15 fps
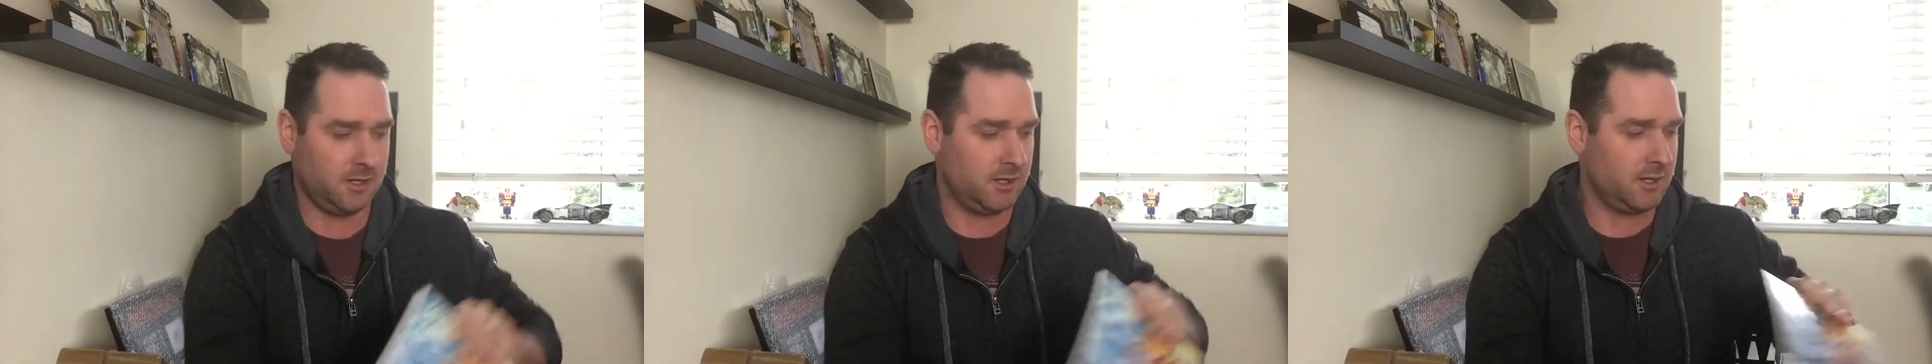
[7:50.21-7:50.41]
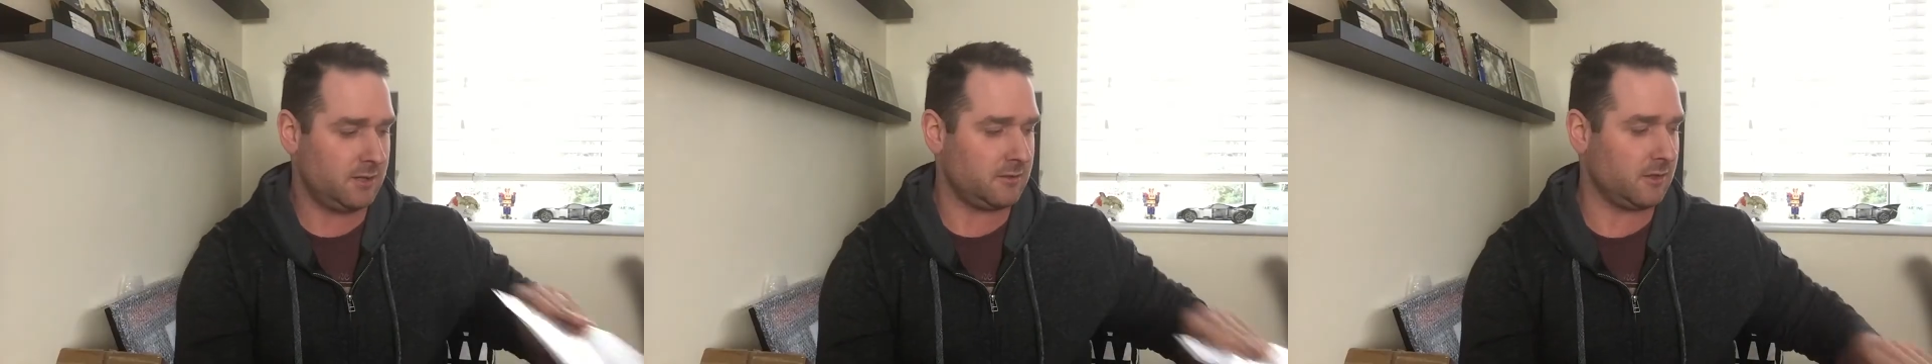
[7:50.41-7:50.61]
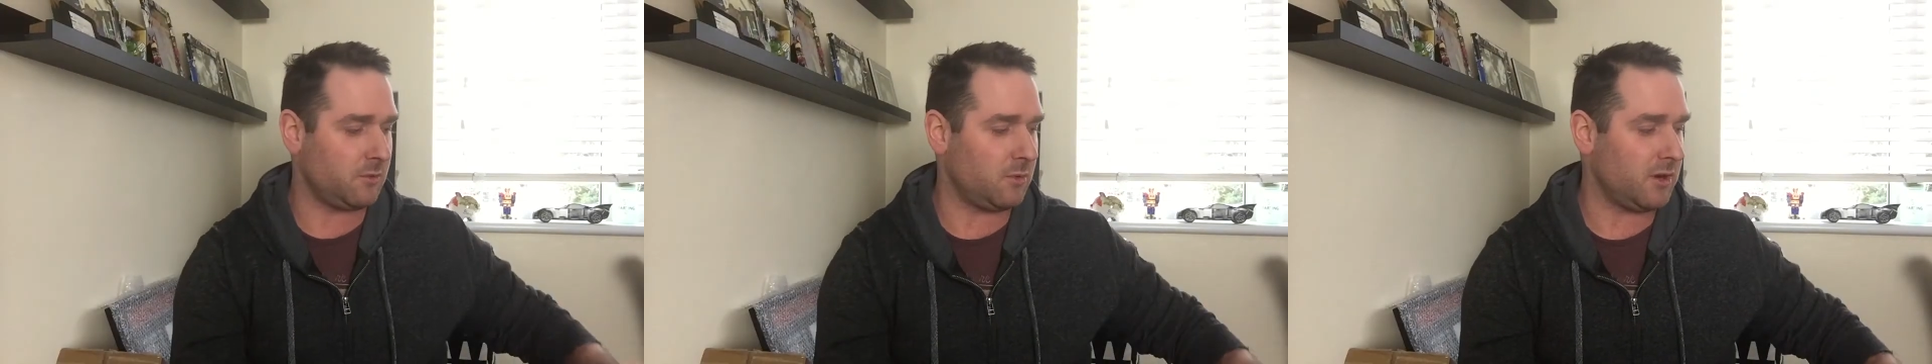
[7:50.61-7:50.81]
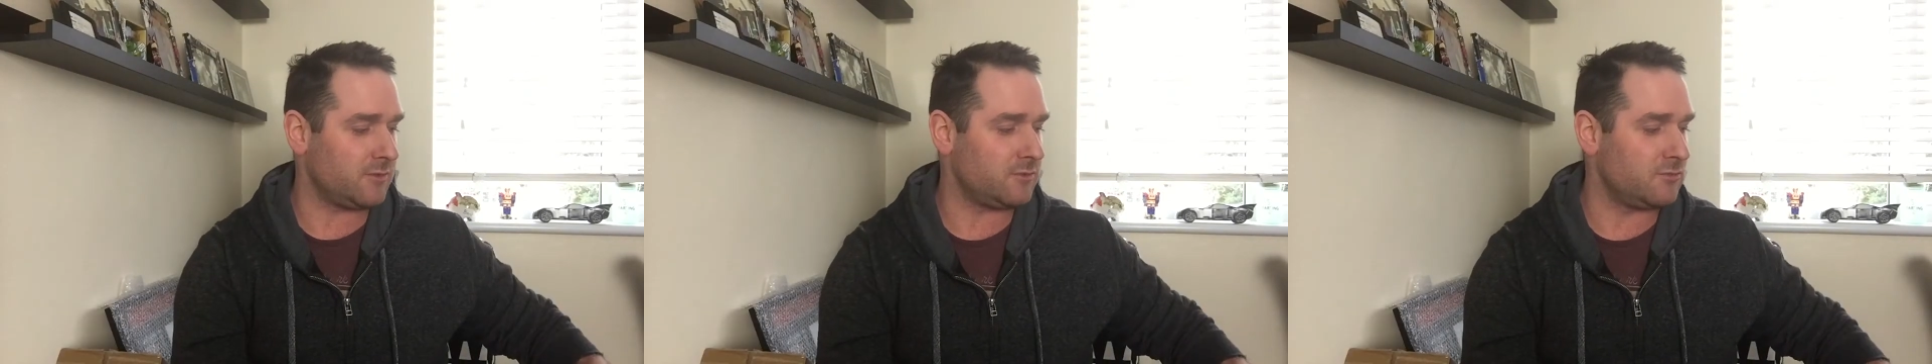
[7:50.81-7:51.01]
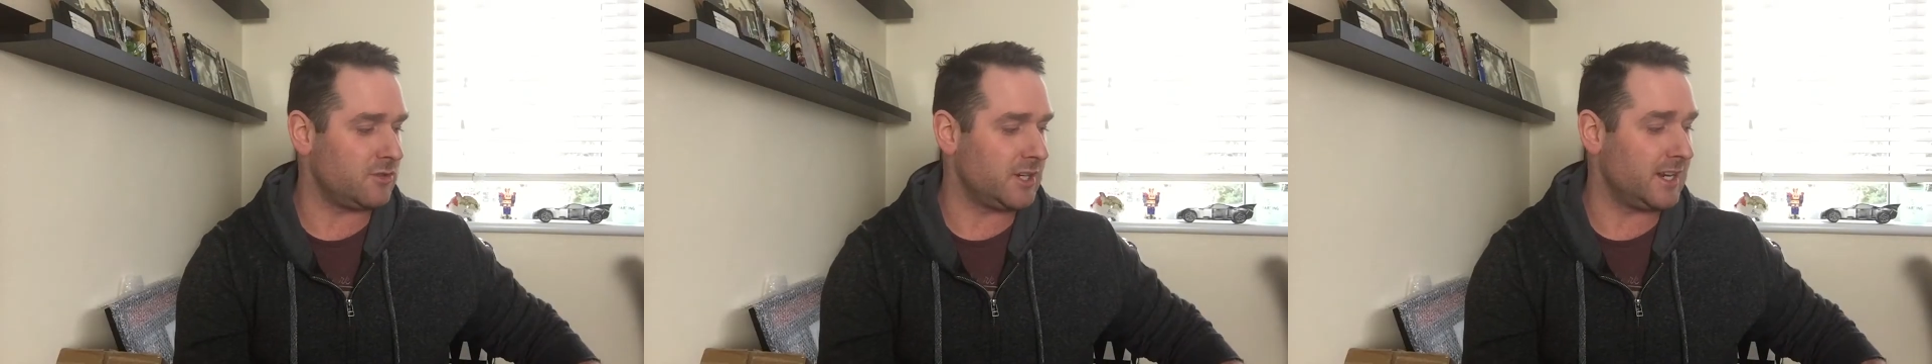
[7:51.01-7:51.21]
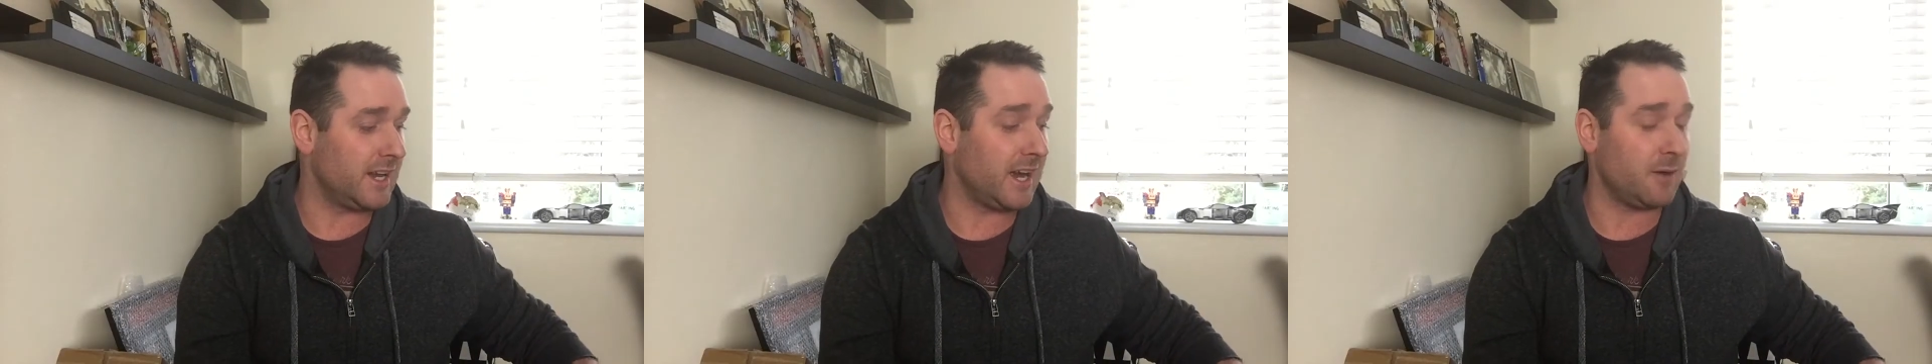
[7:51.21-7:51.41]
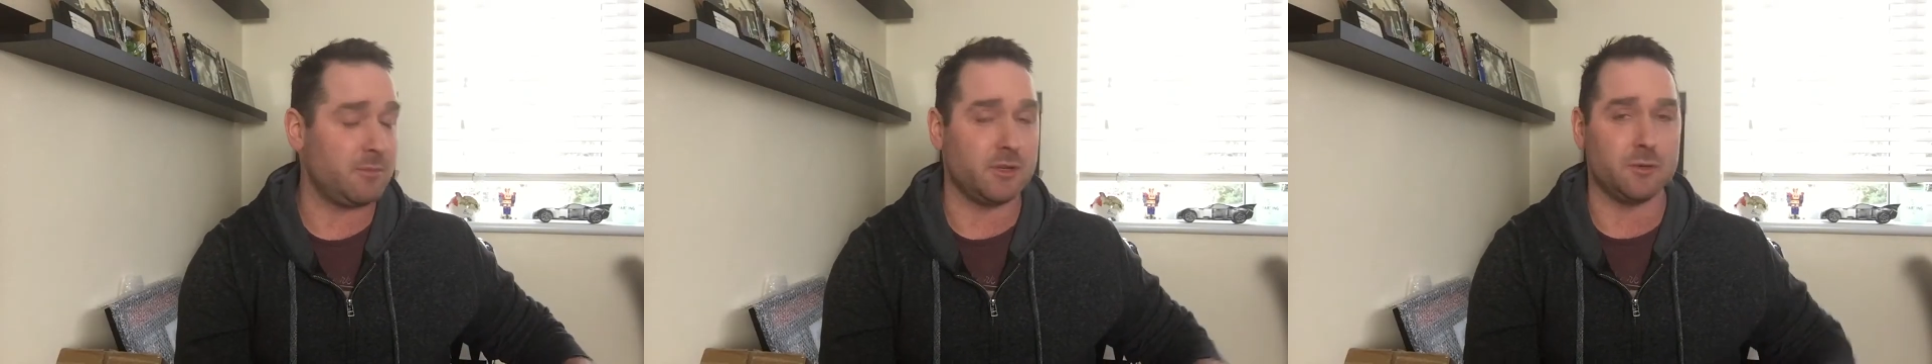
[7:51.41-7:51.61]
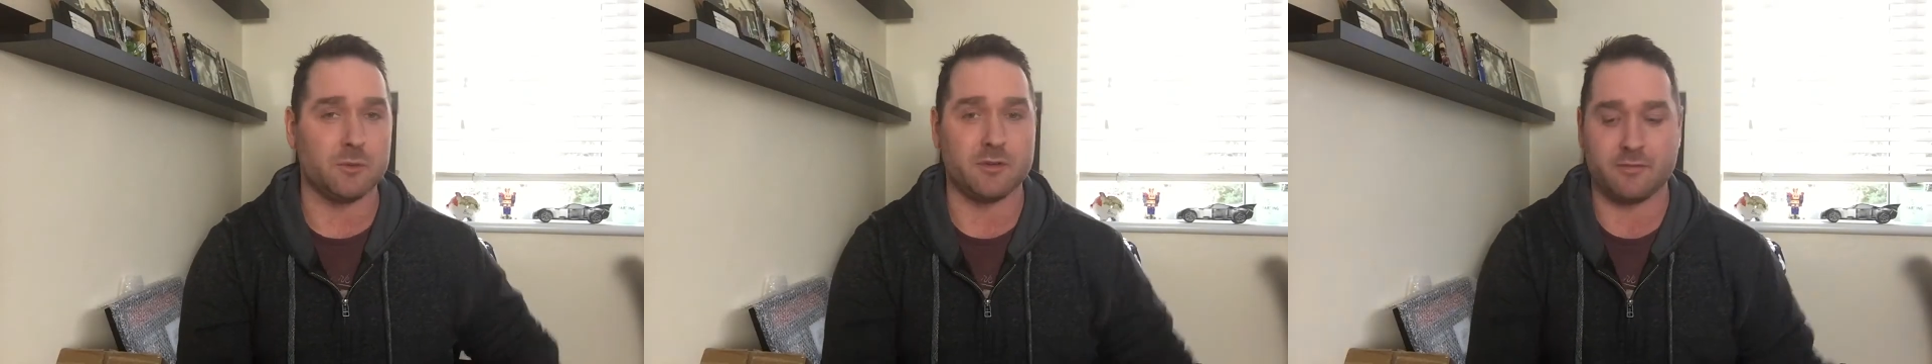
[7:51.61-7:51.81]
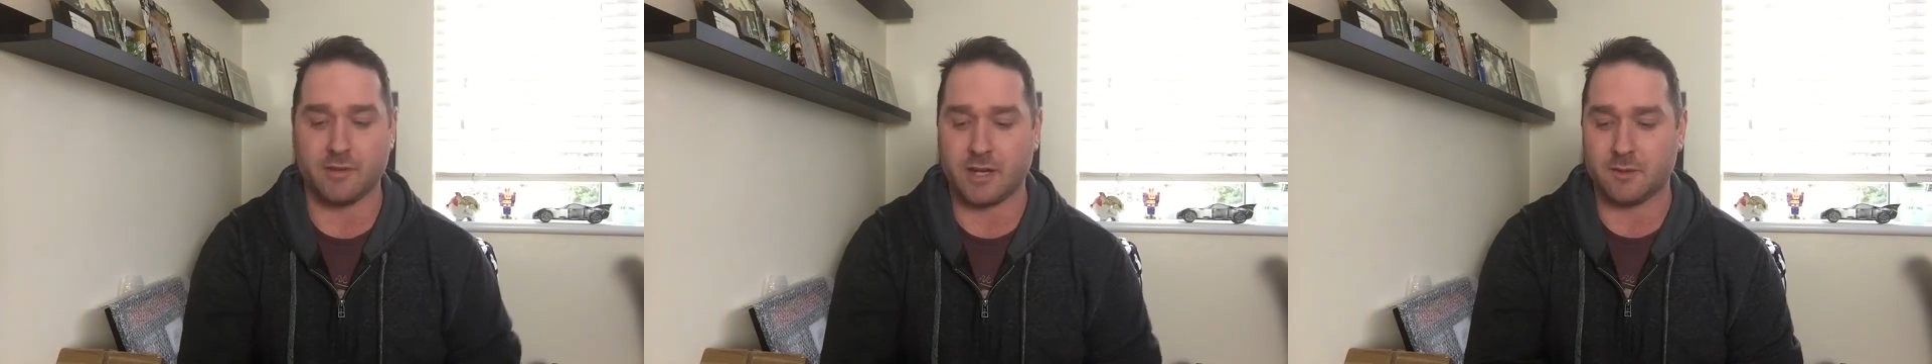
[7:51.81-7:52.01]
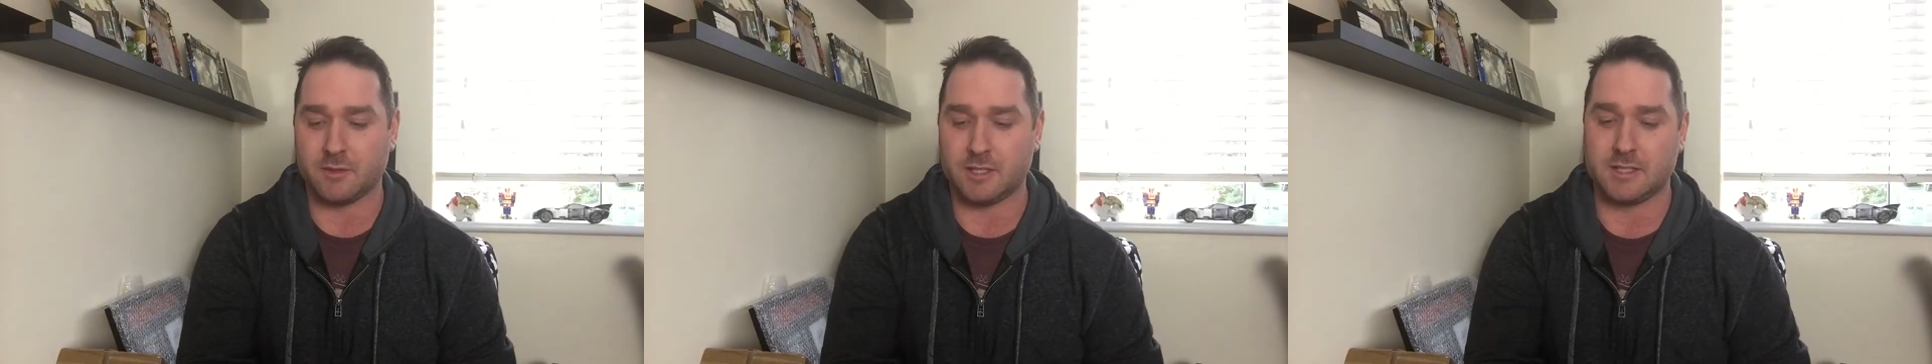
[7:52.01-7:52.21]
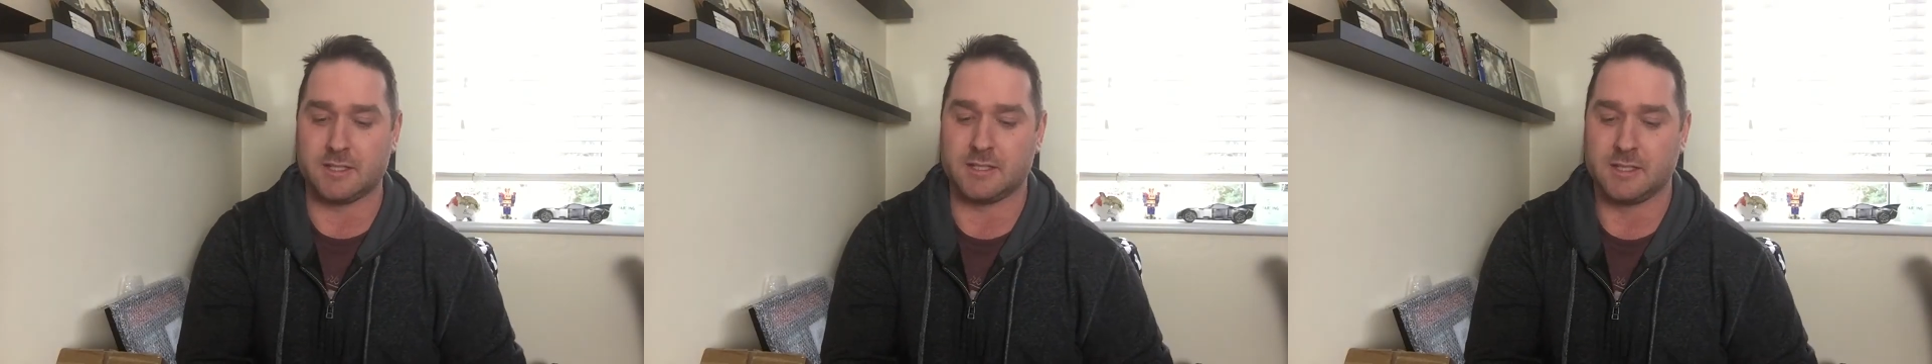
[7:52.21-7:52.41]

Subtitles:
The wife's really happy that we found these.